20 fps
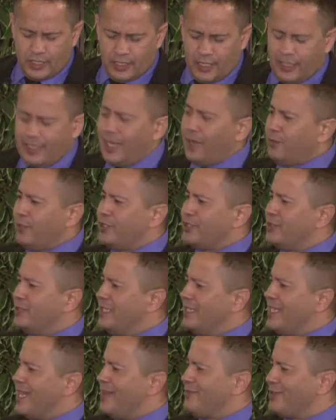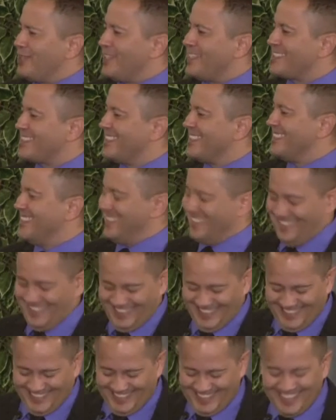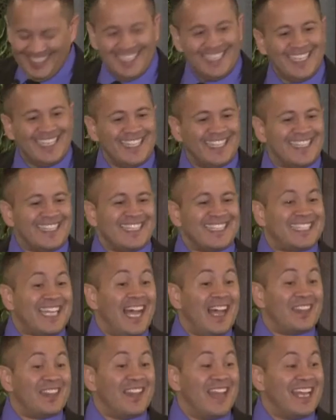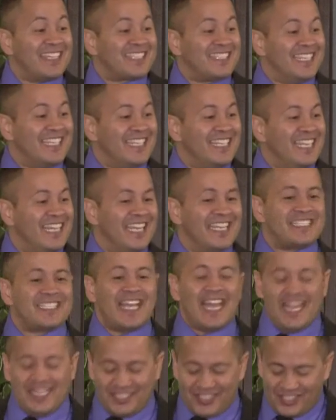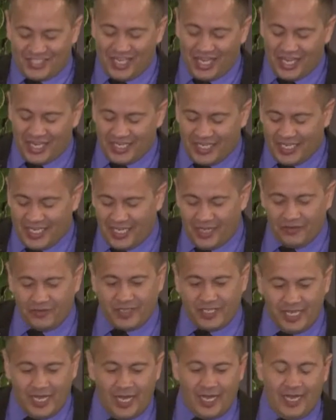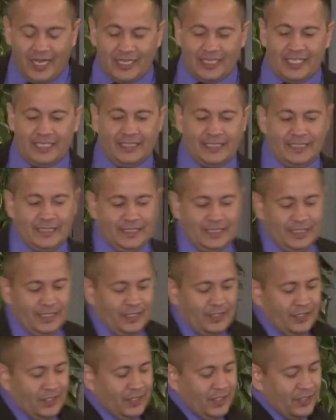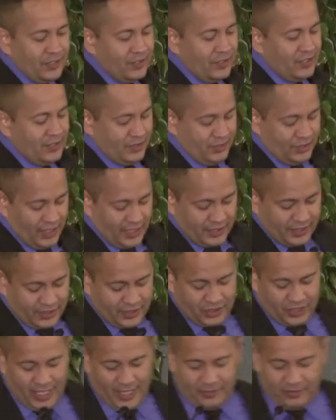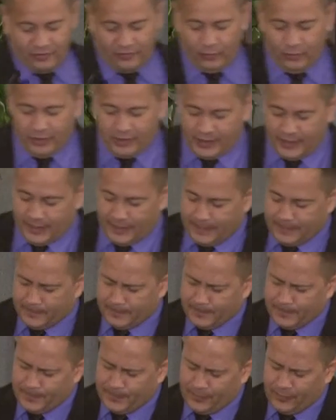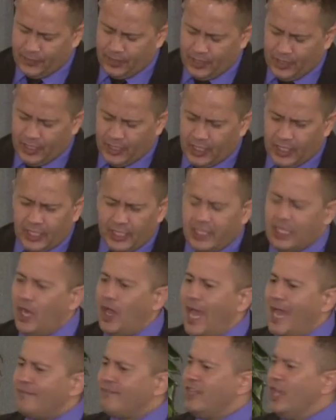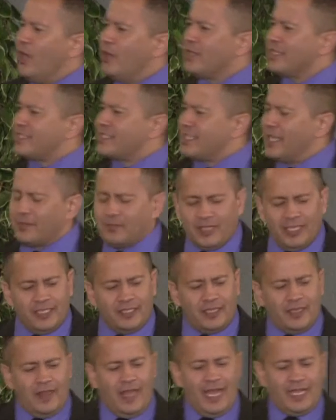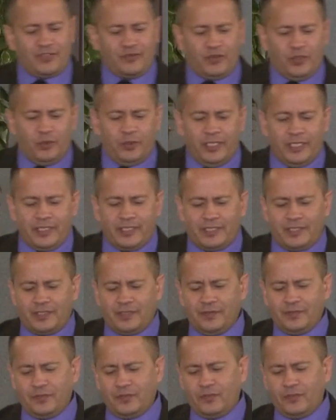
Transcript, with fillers: And yet, we do need to have a lesson. The title of the lesson is A Son of God. Genesis chapter 14. You know, I've noticed something in the last few weeks.